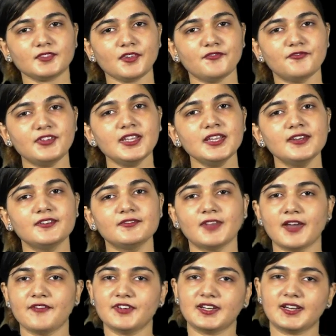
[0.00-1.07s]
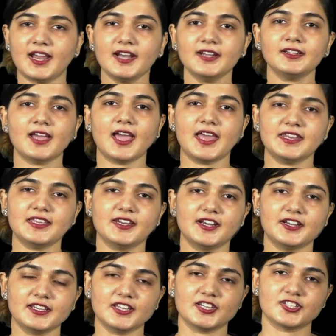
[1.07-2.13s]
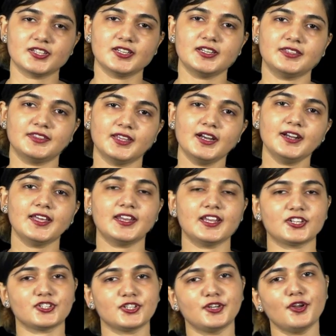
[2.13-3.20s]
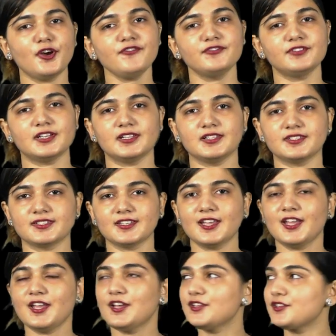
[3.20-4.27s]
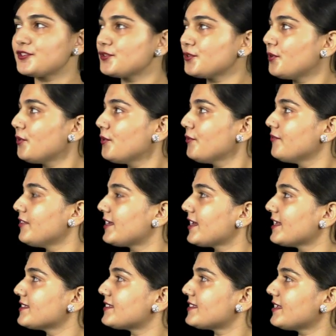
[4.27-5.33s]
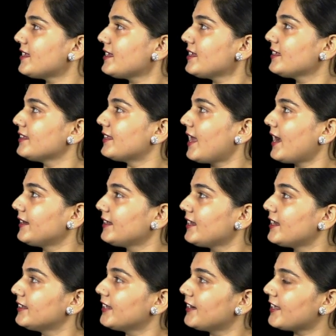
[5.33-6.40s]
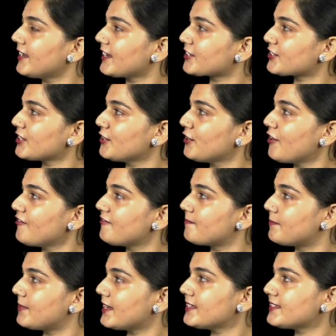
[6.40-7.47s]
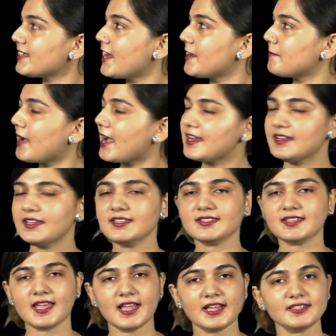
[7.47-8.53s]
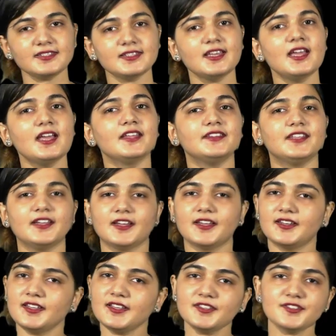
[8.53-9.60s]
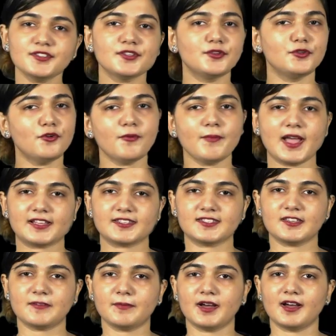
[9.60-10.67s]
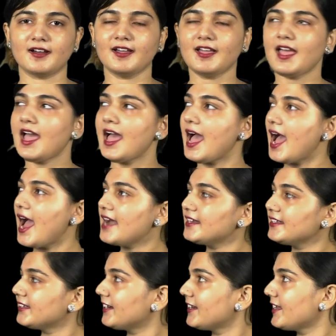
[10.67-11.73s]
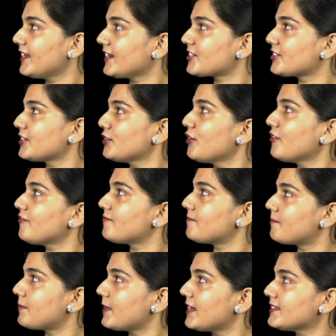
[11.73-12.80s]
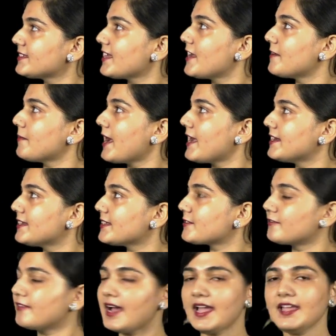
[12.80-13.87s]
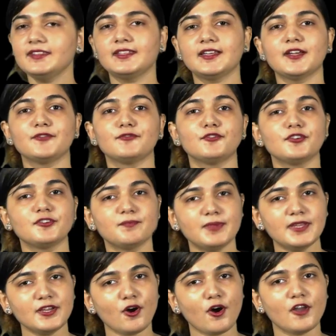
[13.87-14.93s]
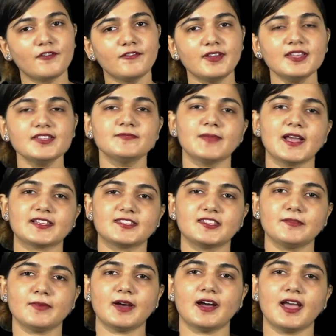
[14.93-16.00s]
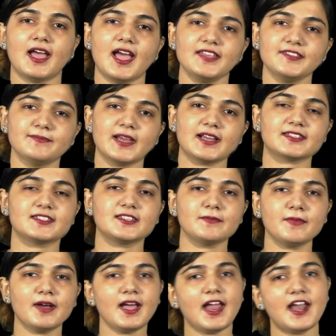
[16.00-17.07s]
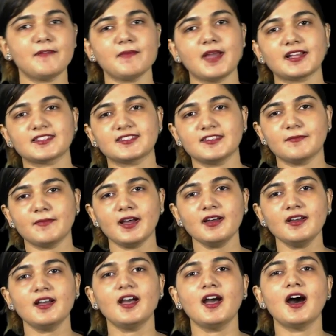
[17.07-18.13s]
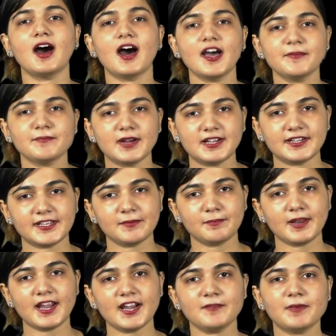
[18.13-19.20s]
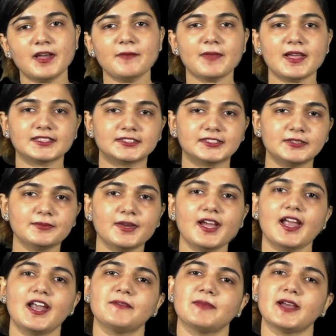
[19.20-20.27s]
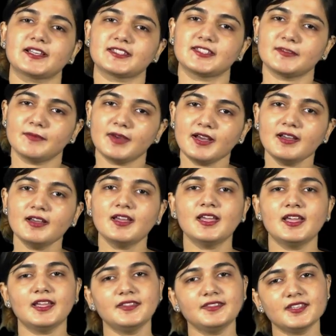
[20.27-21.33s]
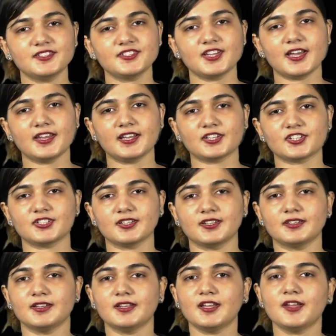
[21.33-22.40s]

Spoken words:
we never get any radiation in the direction of nulls. So we can see that in the direction of plus and minus x there is no maxima, and in the direction of plus and minus y there would be always maxima, as maxima and maxima are multiplied by maxima and maxima in this direction.